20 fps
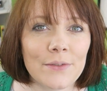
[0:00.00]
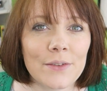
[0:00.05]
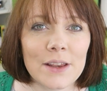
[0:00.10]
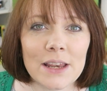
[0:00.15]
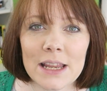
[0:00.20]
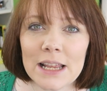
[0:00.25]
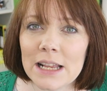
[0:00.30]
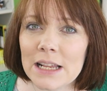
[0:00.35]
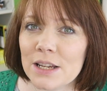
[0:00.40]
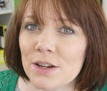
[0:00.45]
If you
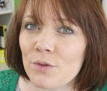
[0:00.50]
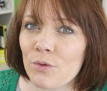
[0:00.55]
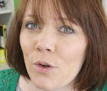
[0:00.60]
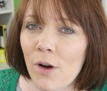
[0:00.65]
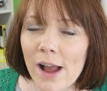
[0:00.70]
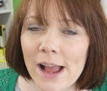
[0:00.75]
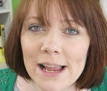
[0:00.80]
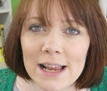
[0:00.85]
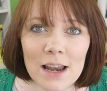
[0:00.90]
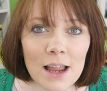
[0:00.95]
need to
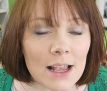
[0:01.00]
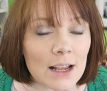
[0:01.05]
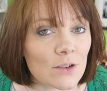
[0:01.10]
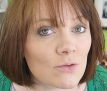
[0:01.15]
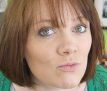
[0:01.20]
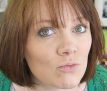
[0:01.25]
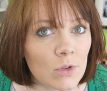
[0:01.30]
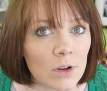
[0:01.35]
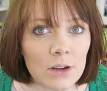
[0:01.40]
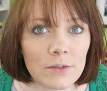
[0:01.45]
write like
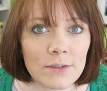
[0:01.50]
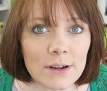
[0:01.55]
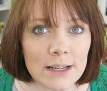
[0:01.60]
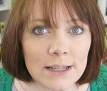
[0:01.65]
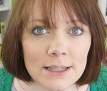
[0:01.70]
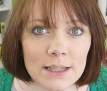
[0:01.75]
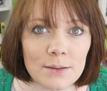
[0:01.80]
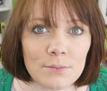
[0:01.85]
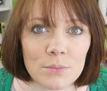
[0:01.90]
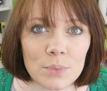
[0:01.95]
really,
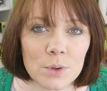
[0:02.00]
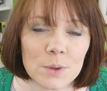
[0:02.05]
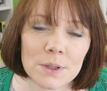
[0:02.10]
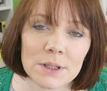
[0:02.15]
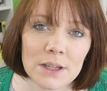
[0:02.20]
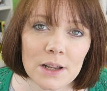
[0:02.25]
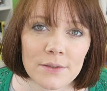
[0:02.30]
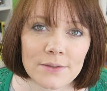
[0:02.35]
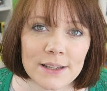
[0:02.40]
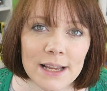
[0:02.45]
really simple
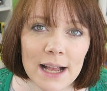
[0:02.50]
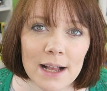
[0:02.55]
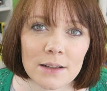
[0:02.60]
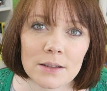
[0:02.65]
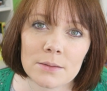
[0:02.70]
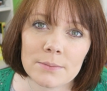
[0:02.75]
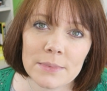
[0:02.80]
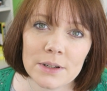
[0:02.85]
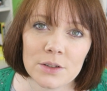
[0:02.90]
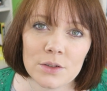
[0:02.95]
stuff
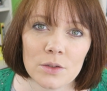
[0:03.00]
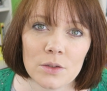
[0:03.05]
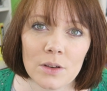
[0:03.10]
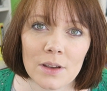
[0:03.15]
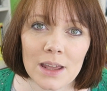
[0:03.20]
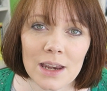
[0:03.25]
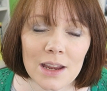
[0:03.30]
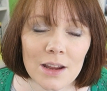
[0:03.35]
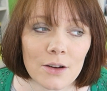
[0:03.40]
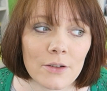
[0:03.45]
down to make sure
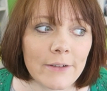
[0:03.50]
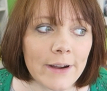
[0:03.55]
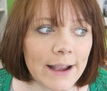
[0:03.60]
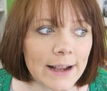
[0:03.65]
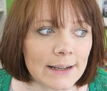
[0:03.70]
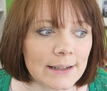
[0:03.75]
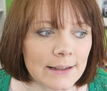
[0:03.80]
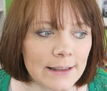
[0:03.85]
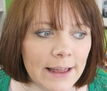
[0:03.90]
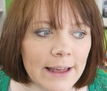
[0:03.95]
you get it
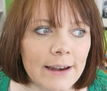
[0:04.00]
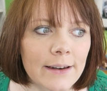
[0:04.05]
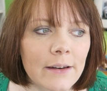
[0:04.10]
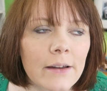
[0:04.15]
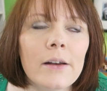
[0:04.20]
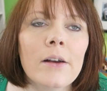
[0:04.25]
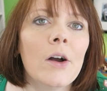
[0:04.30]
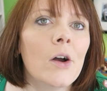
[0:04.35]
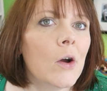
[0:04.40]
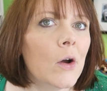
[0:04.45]
correct,
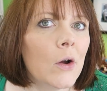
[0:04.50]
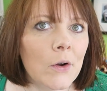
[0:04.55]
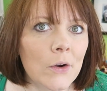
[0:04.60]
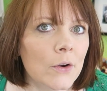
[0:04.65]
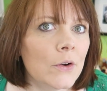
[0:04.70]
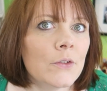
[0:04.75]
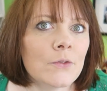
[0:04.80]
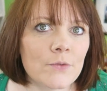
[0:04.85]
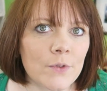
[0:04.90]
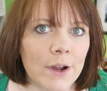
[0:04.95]
then
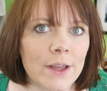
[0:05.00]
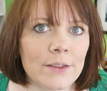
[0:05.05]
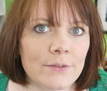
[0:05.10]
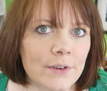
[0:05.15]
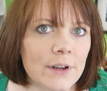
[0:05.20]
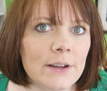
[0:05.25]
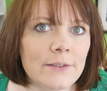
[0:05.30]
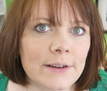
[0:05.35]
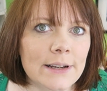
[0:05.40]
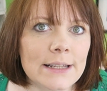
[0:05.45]
write the
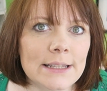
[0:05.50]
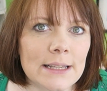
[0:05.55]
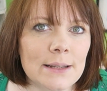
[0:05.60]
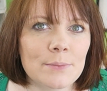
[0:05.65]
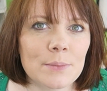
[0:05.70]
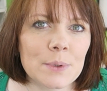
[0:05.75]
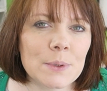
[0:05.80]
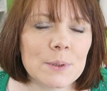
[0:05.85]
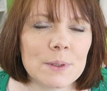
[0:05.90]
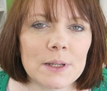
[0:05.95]
really, really
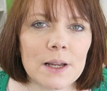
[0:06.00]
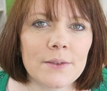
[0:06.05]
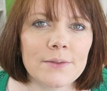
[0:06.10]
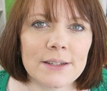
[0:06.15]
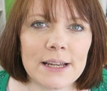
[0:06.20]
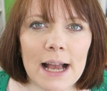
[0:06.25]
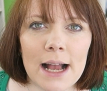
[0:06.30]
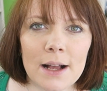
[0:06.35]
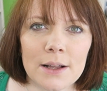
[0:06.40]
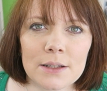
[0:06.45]
simple
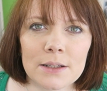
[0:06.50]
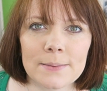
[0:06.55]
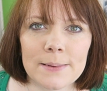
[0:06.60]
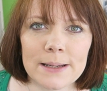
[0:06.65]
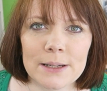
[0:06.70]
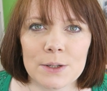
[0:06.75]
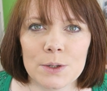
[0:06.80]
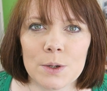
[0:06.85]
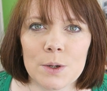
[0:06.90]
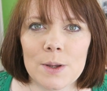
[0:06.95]
stuff down to
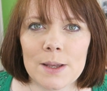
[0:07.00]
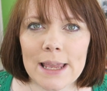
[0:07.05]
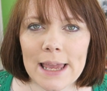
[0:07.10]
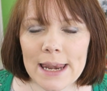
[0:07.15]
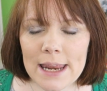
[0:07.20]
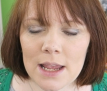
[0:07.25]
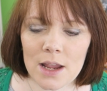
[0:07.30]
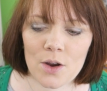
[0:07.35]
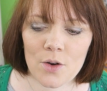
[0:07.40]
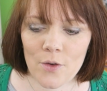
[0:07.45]
make sure you
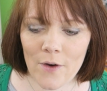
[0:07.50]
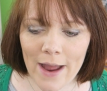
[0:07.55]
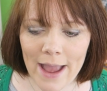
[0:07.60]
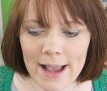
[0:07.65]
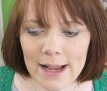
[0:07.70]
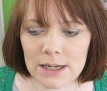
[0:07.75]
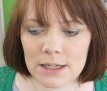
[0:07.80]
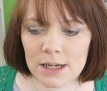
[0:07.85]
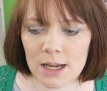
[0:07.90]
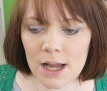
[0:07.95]
get it
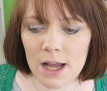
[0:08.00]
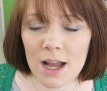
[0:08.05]
correct.